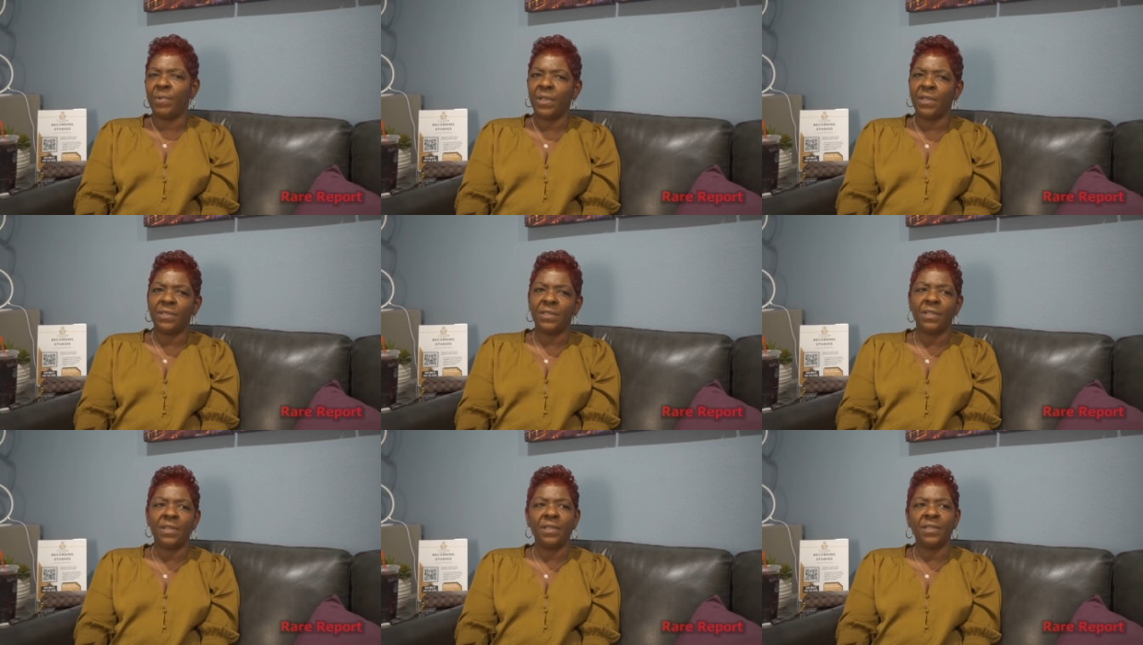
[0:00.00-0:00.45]

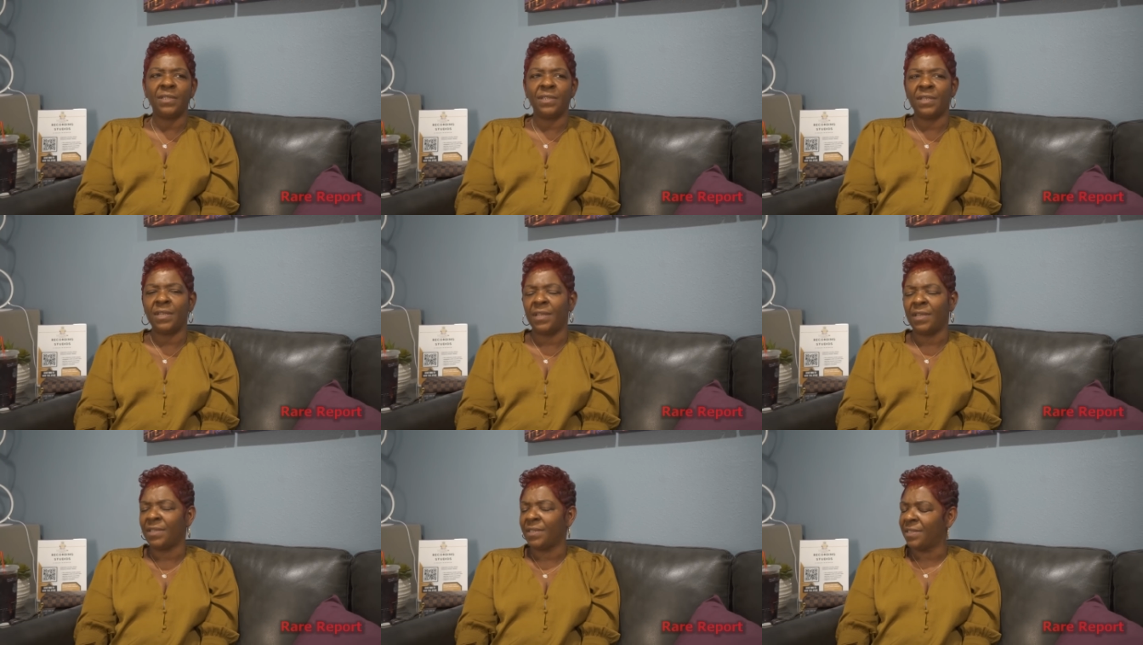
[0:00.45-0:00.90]
basically
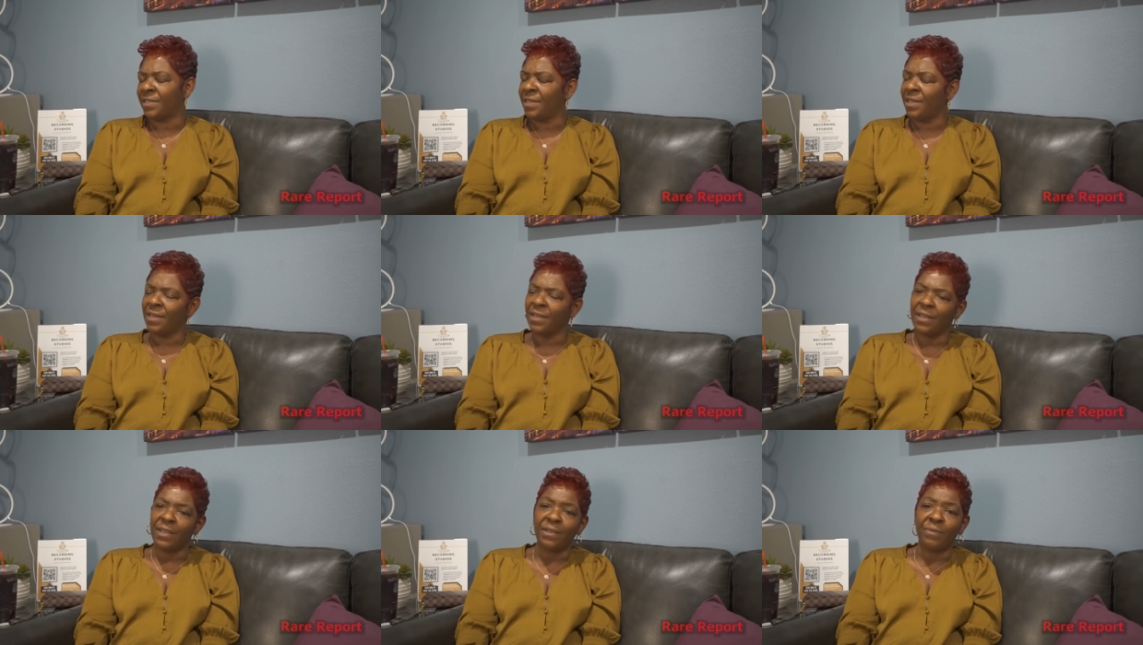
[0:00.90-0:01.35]
saying,
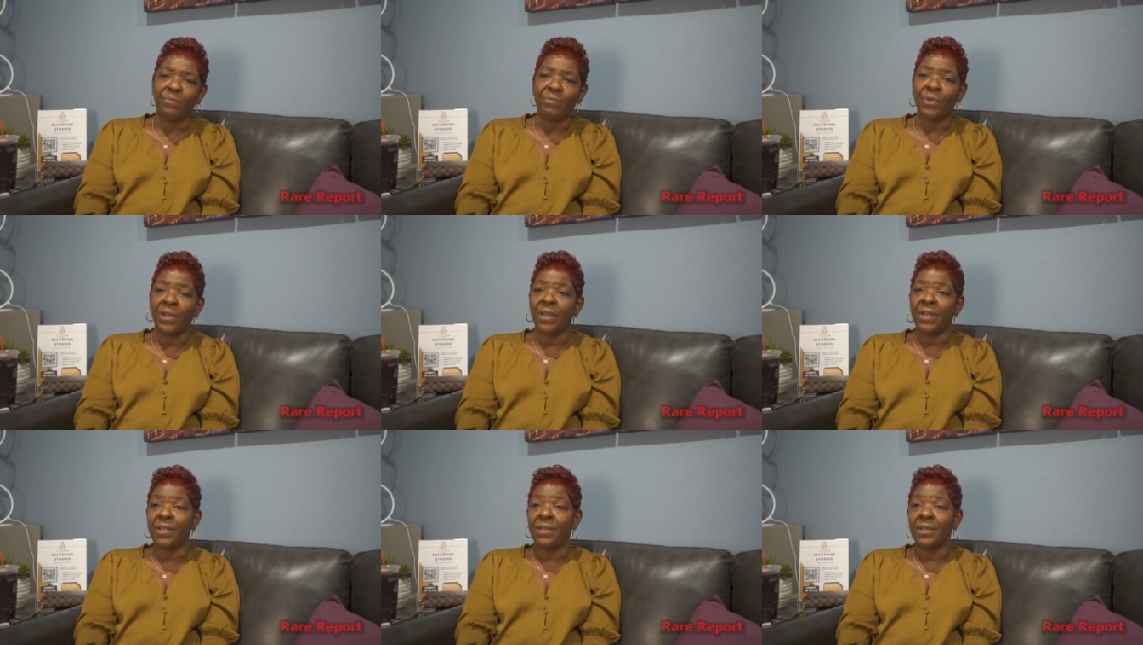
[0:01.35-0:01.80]
"Sit, get
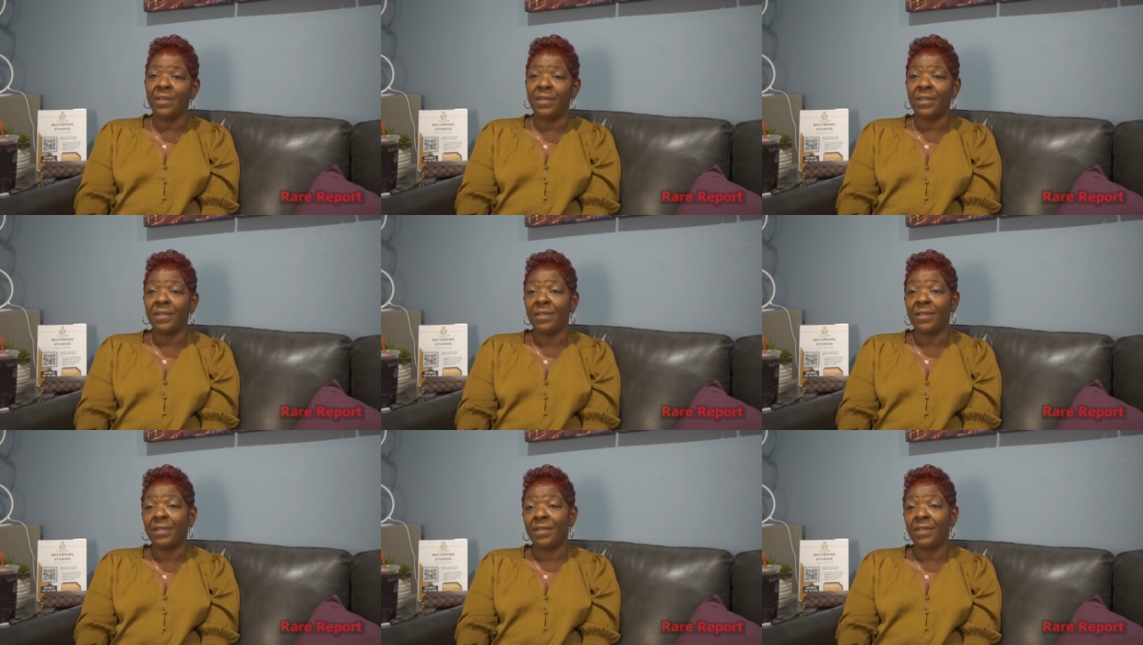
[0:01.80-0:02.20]
ready.